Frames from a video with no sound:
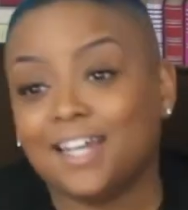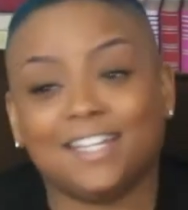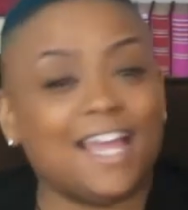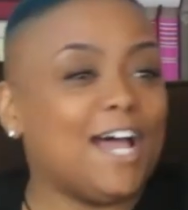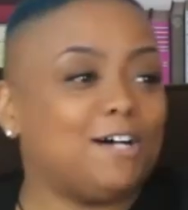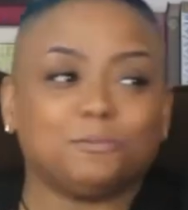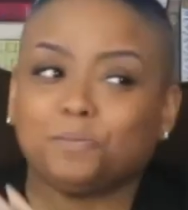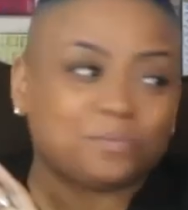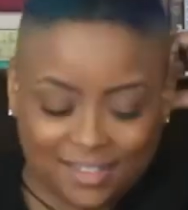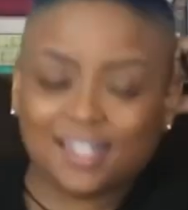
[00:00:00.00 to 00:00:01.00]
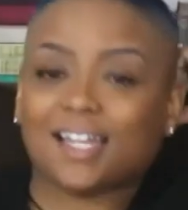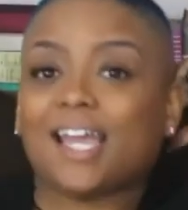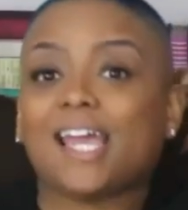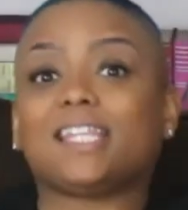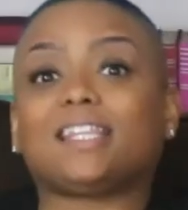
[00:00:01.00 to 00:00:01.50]
Now,
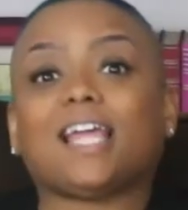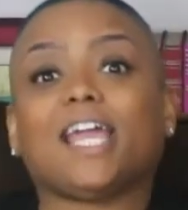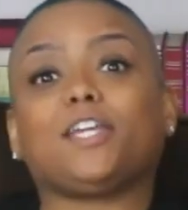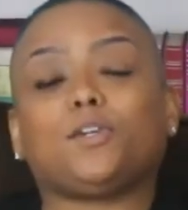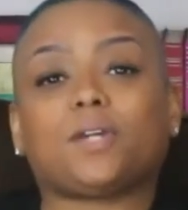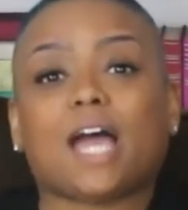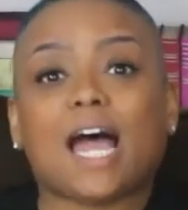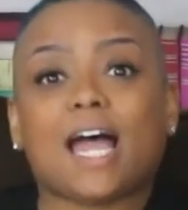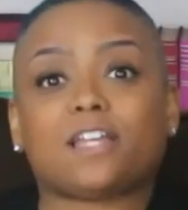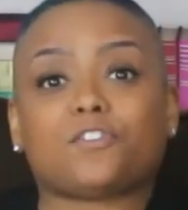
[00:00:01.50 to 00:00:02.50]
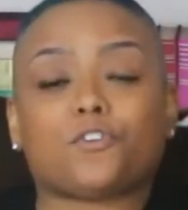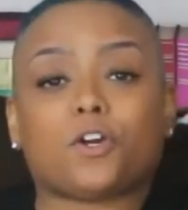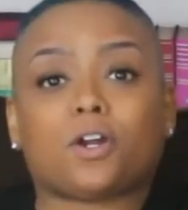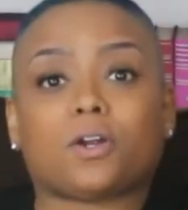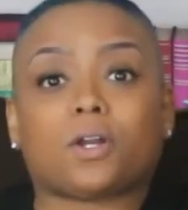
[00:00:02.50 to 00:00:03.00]
thank you guys
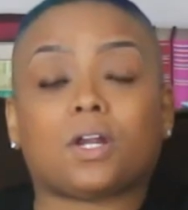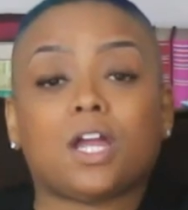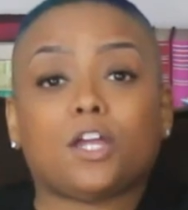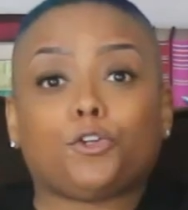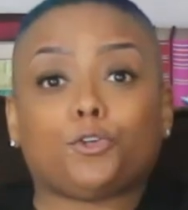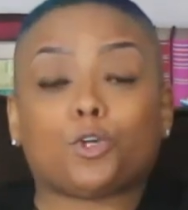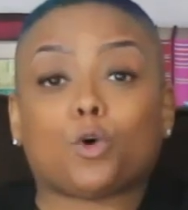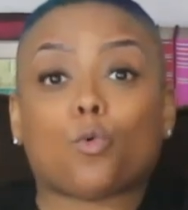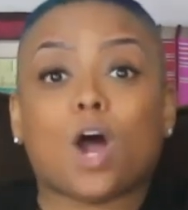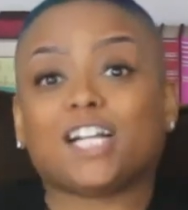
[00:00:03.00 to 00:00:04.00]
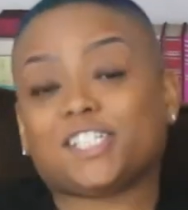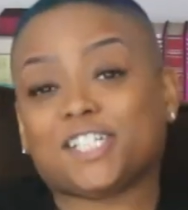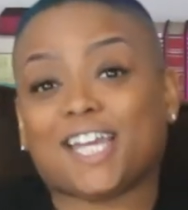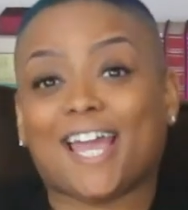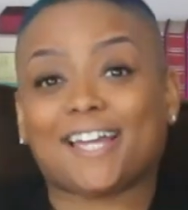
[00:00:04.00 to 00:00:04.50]
for, you know,
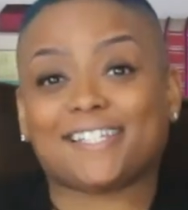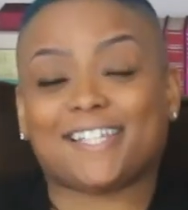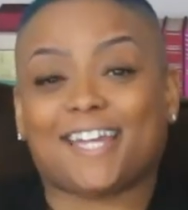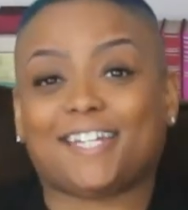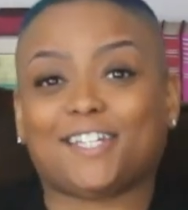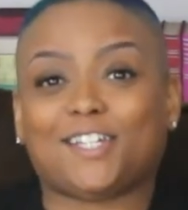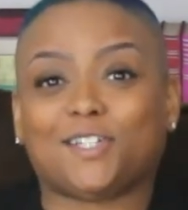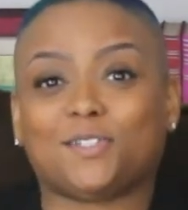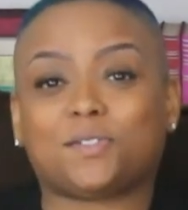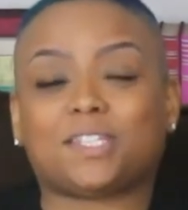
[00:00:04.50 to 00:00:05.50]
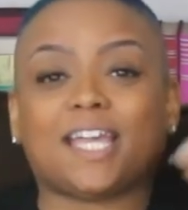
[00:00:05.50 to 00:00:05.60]
watching Ask Nanny Q.